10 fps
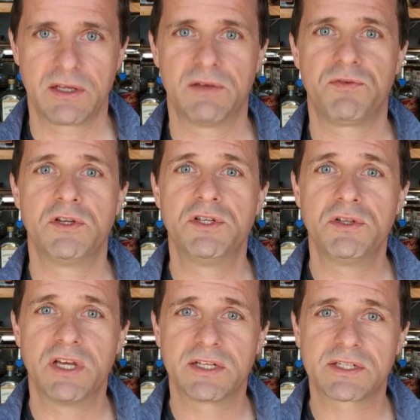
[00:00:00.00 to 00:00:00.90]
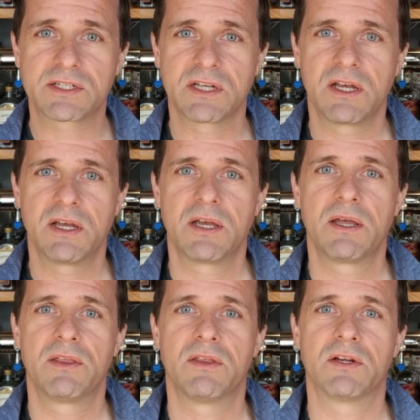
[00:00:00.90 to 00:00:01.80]
If you do this,
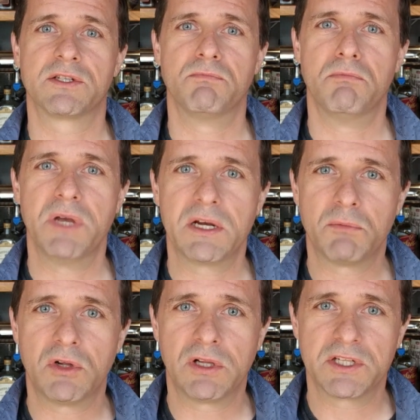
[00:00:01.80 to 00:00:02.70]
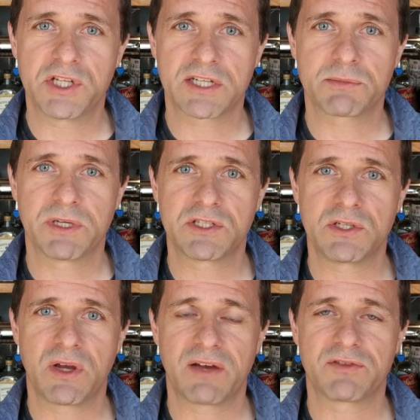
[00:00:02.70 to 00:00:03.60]
there's minimal
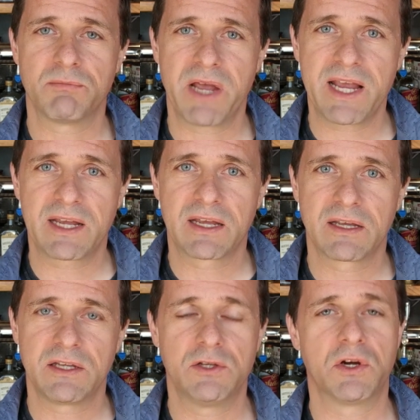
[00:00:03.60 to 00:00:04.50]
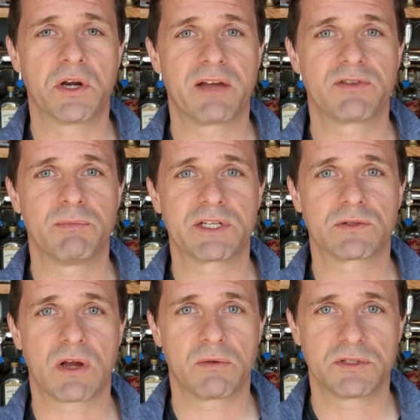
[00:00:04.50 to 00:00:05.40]
adjustments you have to make. You don't have to mess
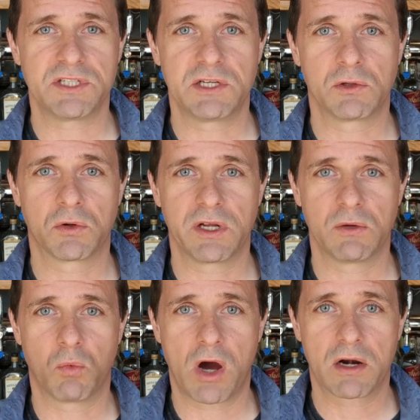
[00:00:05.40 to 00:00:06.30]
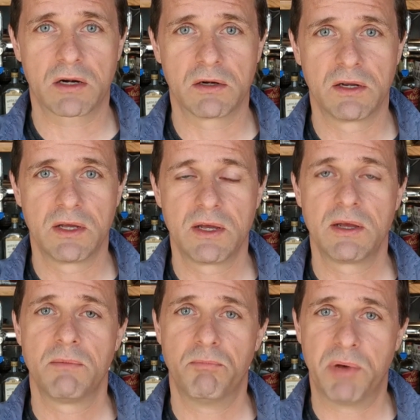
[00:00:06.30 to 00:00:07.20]
around with dechlorinated water,
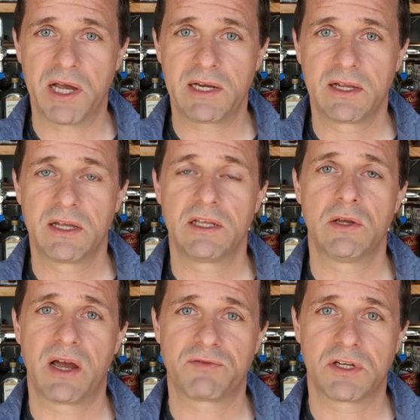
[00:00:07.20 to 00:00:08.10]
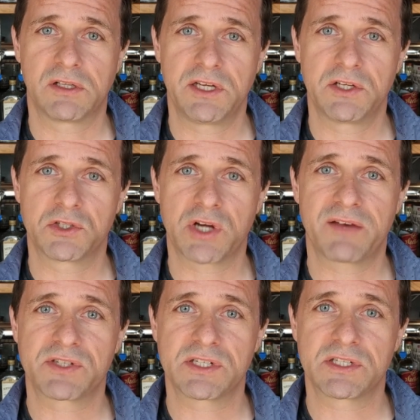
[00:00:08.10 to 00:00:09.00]
but you have to clean your
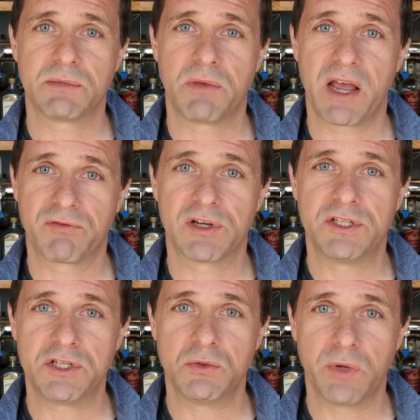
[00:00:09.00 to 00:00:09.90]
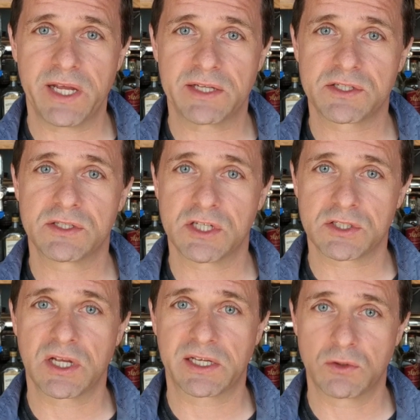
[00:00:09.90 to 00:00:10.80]
draft system every 2 weeks,
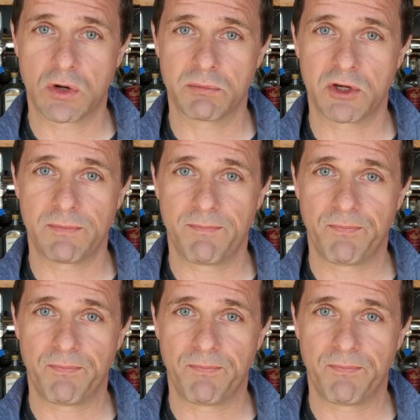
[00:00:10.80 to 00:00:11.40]
just like normal.